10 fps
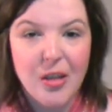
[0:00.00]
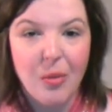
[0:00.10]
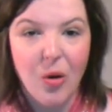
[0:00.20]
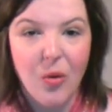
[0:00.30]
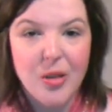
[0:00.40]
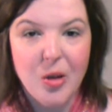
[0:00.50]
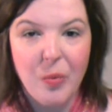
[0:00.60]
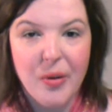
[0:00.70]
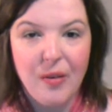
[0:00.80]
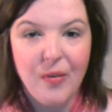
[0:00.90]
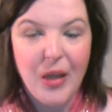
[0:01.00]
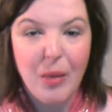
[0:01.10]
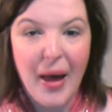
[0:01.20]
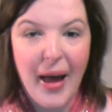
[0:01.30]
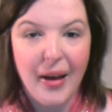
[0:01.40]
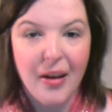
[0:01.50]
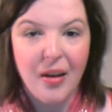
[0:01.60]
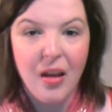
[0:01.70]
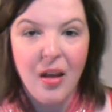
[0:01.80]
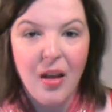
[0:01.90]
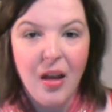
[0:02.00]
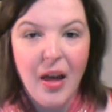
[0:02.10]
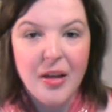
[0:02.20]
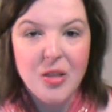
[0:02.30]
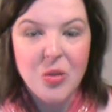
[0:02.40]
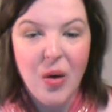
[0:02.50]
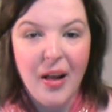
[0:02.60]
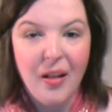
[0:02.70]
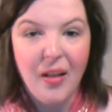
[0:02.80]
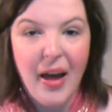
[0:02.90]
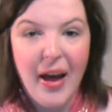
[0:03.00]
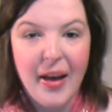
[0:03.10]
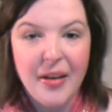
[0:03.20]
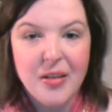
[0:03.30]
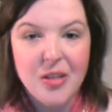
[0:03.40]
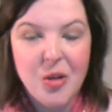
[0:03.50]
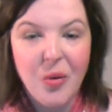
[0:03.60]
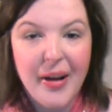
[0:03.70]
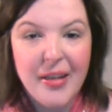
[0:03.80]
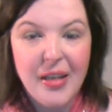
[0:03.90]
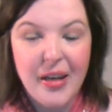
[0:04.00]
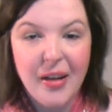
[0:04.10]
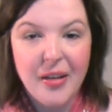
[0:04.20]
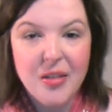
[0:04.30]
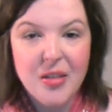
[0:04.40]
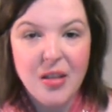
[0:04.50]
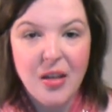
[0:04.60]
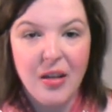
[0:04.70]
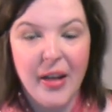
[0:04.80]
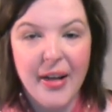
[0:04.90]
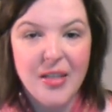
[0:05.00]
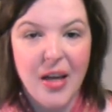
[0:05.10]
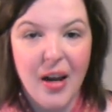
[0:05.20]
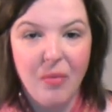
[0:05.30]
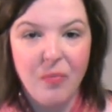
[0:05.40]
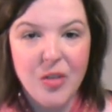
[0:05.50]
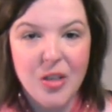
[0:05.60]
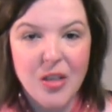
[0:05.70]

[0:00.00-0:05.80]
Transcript: I'm always open to feedback as well as new ideas. And like I said, I'm just